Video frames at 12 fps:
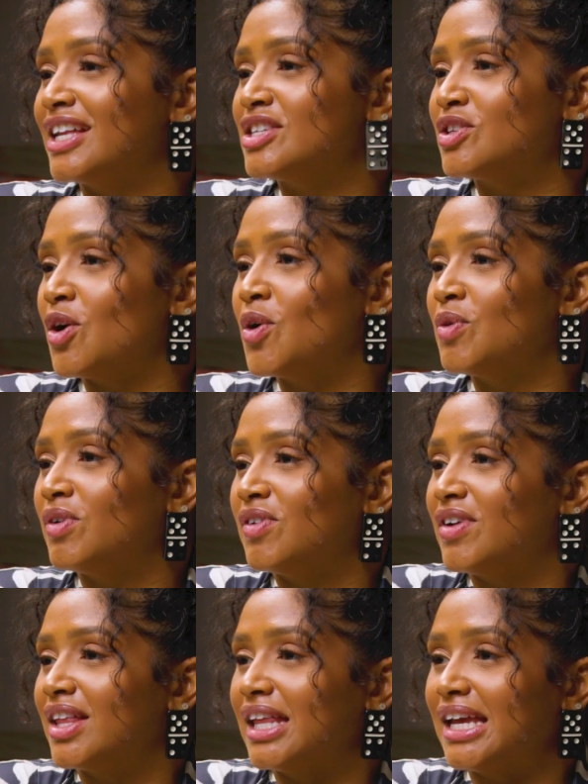It's so
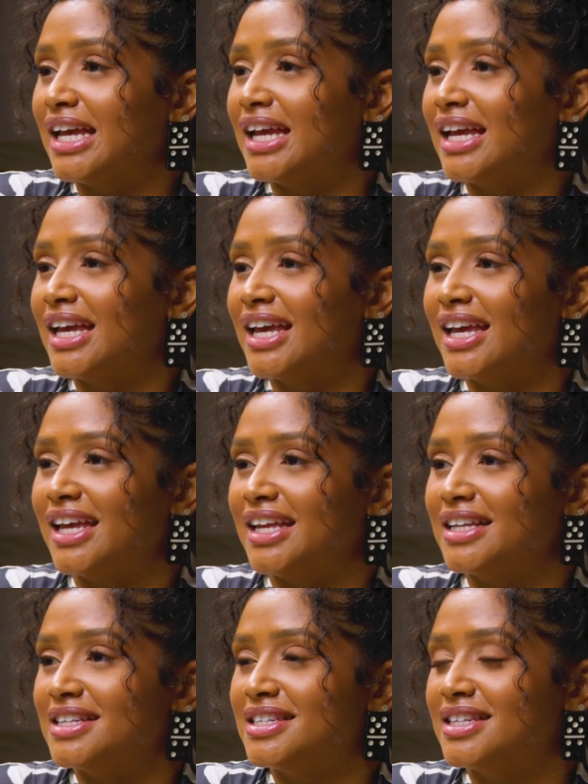fulfilling
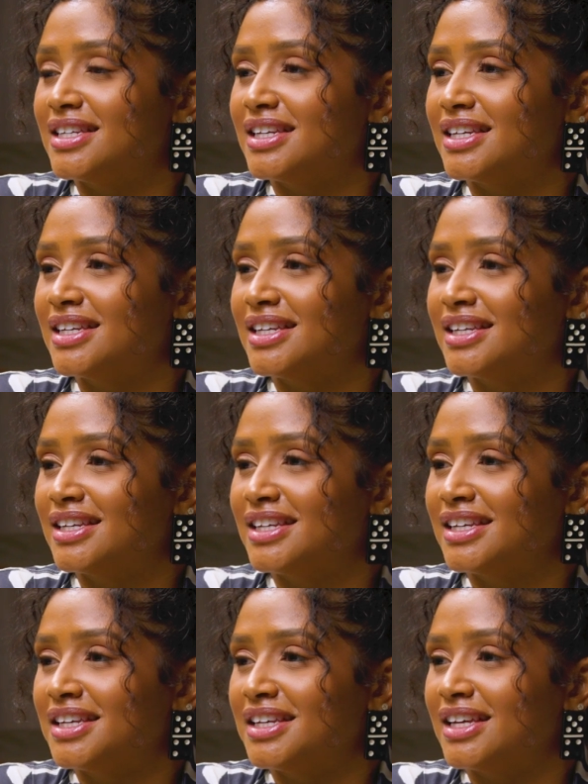and
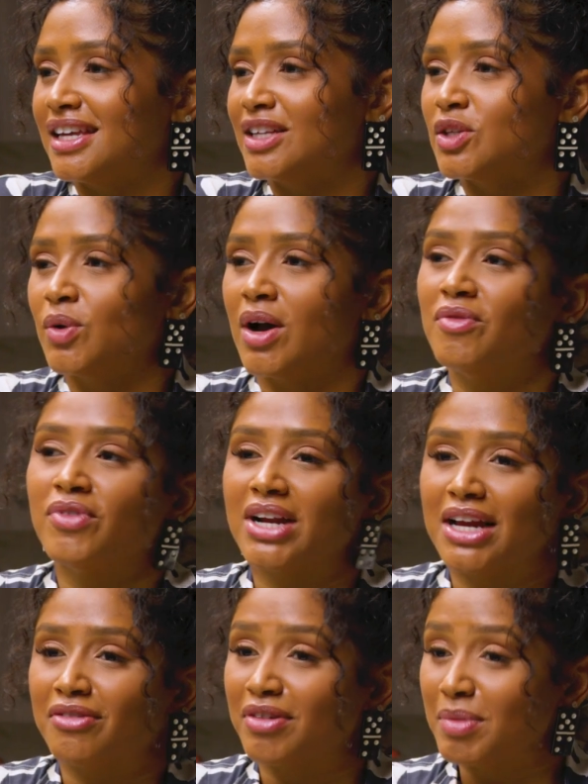it's so
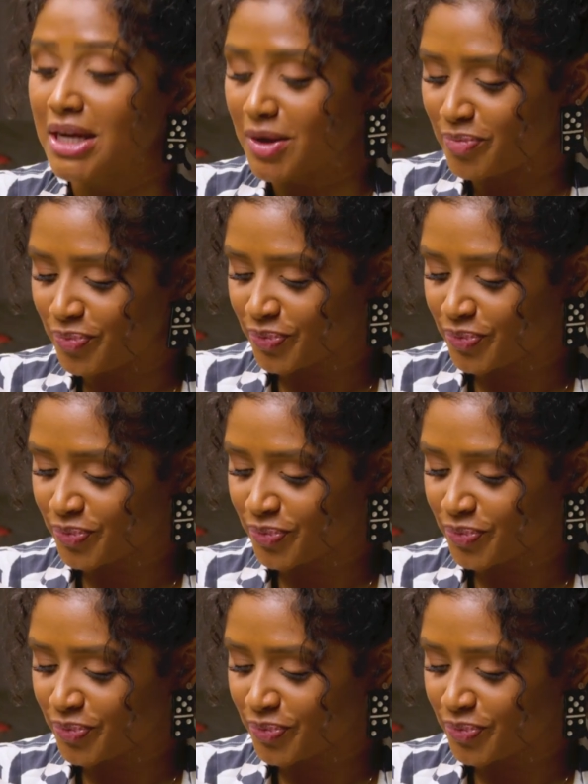comforting for me.